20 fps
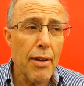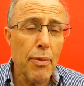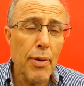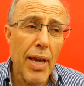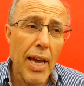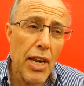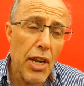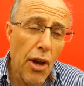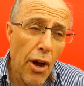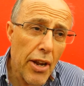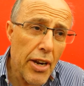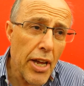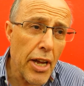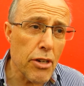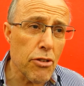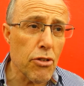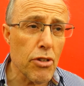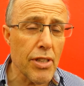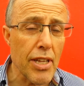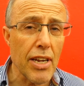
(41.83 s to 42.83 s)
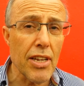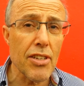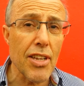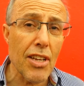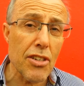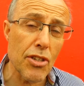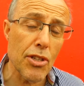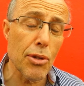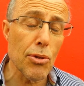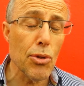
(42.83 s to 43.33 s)
If we get 900, then
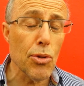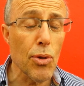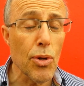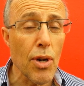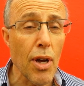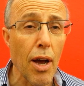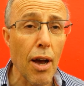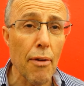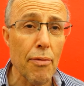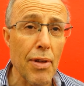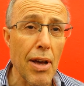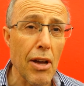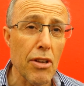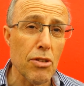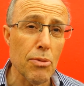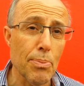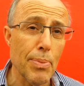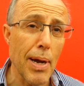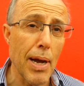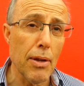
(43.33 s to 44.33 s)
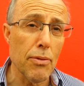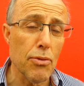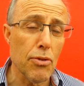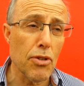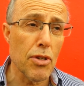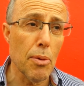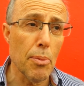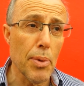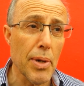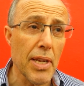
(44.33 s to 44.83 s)
that's still £2,500 for
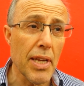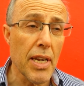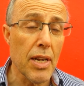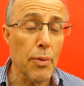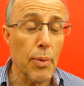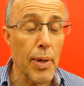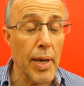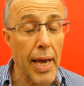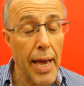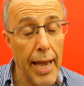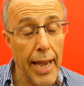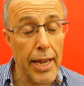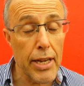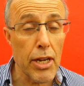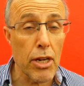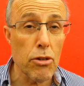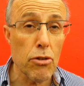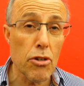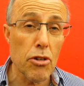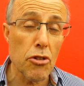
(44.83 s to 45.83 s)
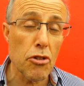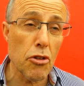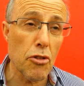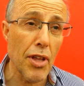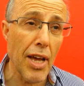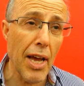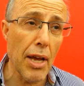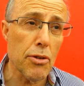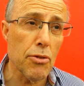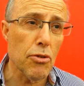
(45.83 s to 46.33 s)
somebody. And if we get 800, it's
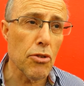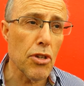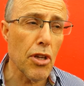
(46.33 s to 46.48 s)
1,000.